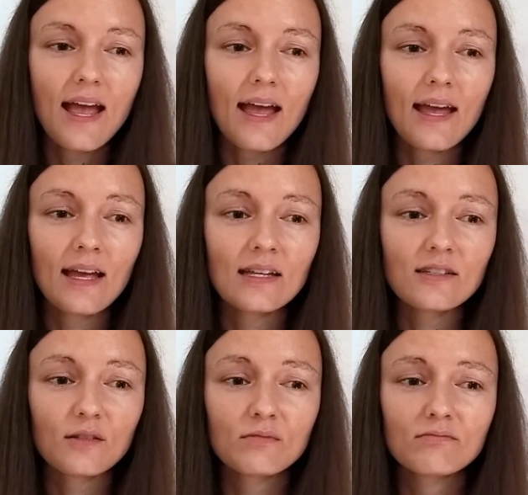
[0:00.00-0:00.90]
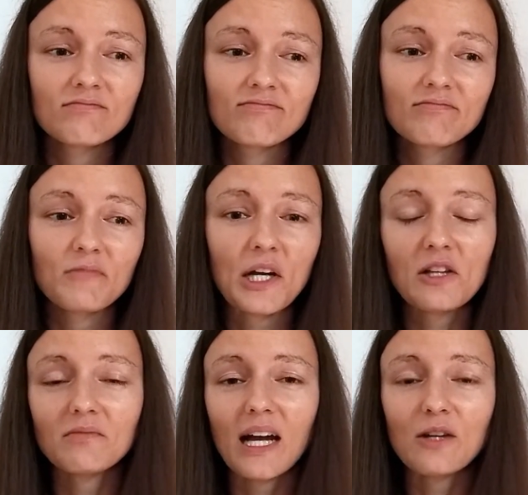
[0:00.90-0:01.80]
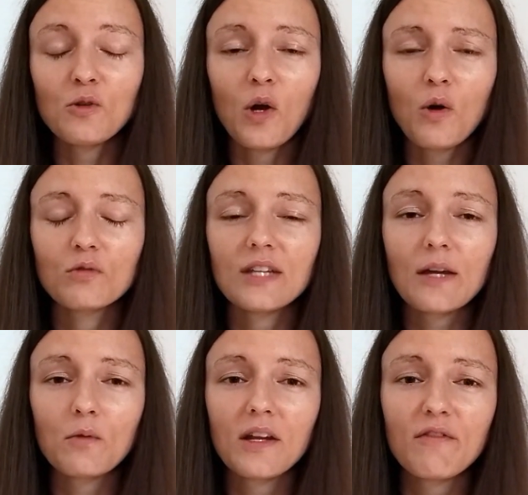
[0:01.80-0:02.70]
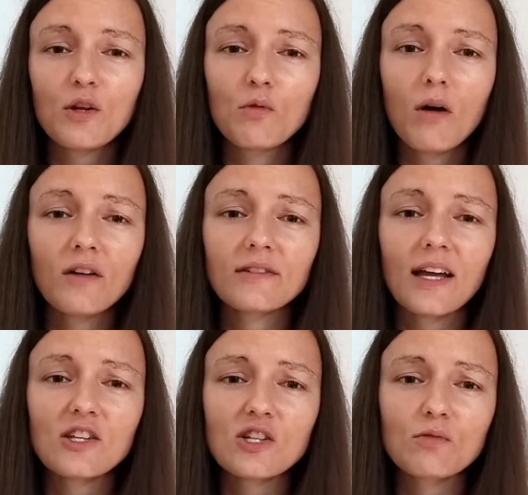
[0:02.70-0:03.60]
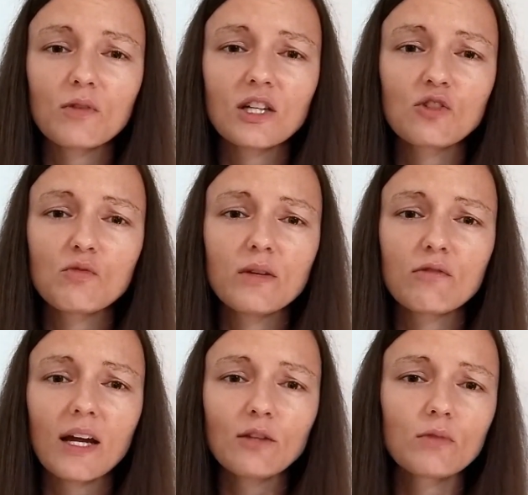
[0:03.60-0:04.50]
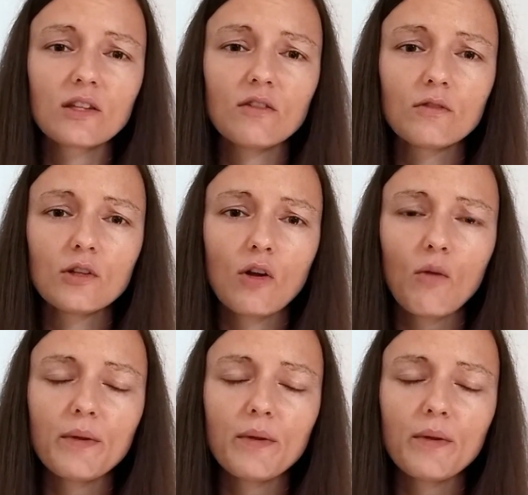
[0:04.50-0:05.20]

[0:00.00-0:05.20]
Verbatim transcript: And, well, I don't know, take whatever you want. I just wanted to be right with you, you know?